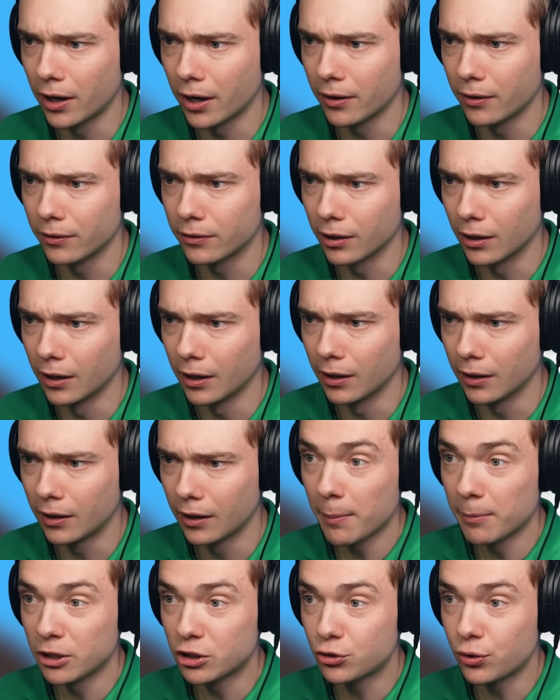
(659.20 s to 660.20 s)
I don't think.
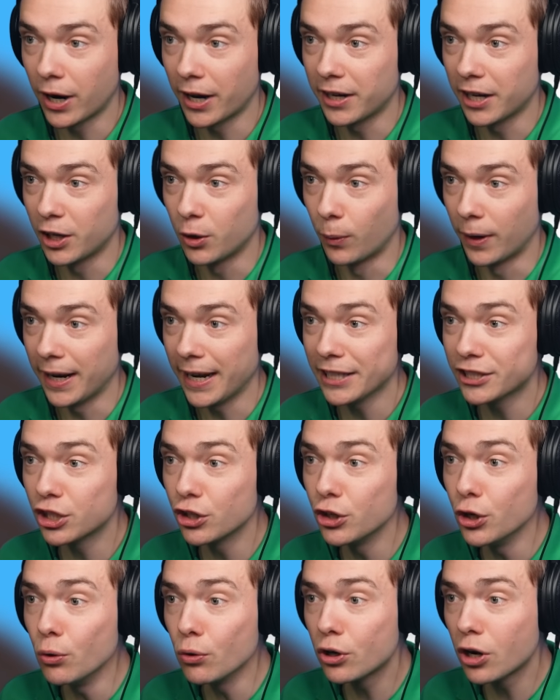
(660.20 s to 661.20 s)
I'm gonna try it anyway. It's a new